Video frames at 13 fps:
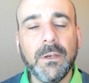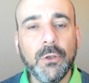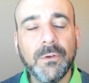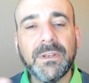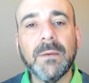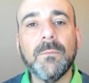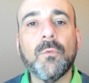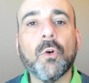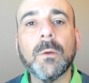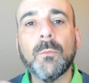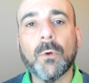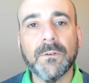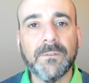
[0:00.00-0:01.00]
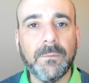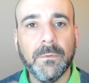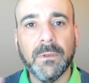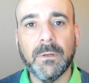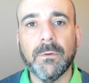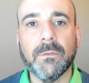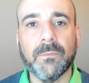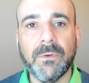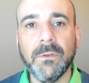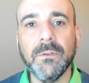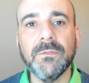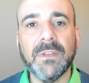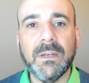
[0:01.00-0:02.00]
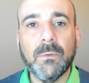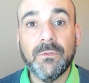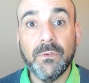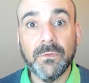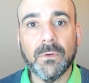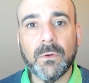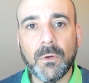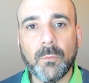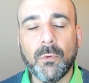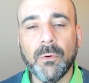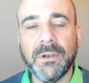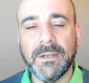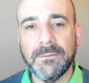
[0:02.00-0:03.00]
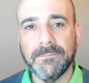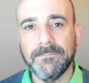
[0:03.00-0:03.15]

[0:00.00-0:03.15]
you'll get more and more familiar with real estate, which is the whole point.